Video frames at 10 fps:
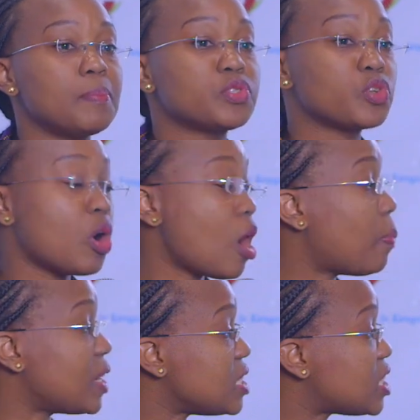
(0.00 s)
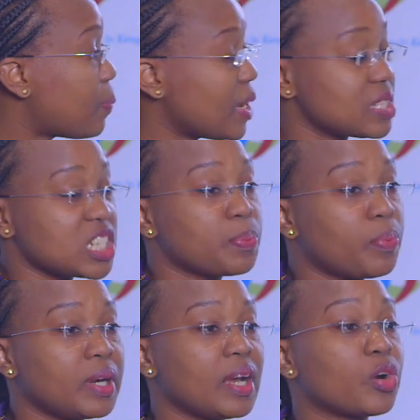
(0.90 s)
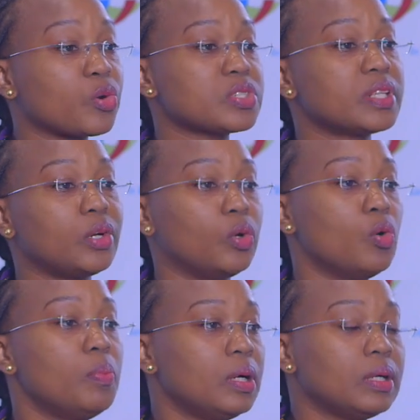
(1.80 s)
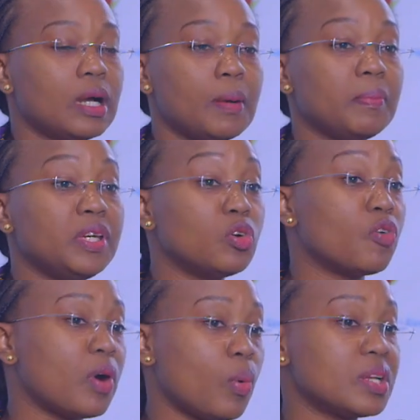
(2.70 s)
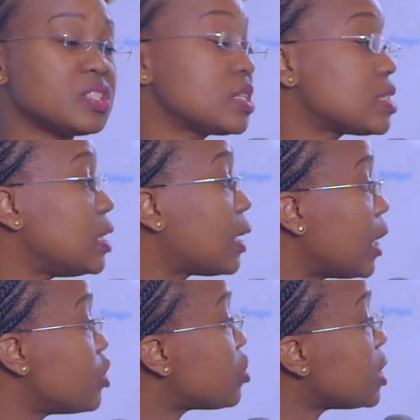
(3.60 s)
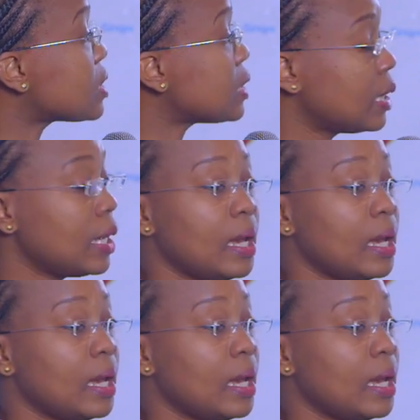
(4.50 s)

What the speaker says: So our participants are spread across the globe in over 160 countries,